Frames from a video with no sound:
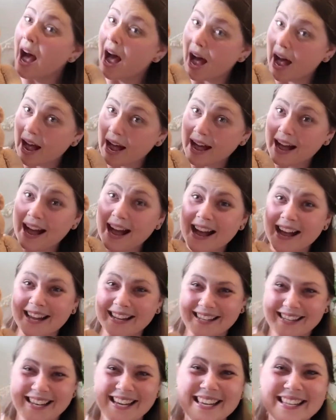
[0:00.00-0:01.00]
A
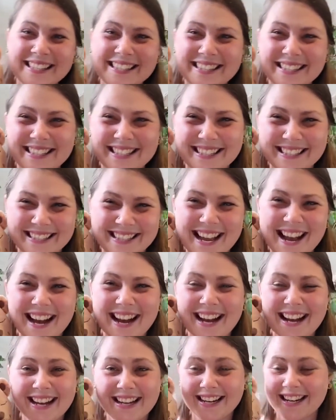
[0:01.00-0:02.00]
kiss is
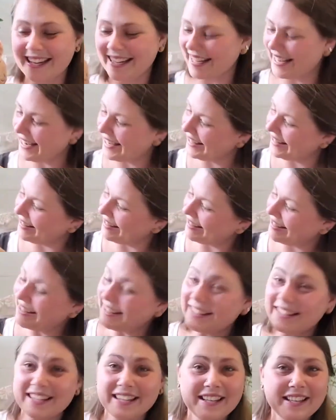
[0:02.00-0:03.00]
not a kiss
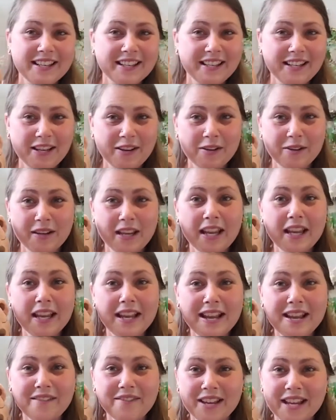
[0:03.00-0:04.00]
until you
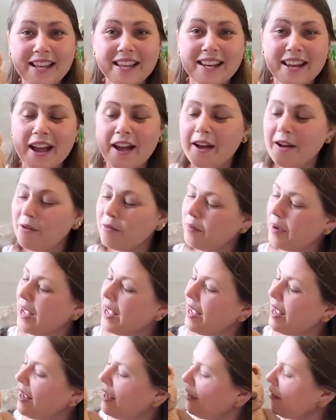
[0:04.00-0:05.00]
give it
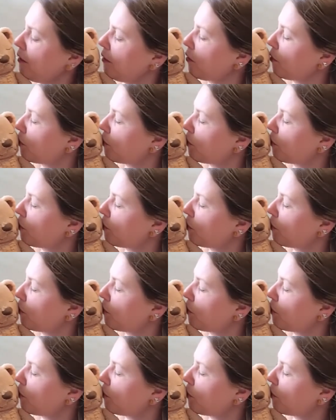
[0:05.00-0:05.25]
away.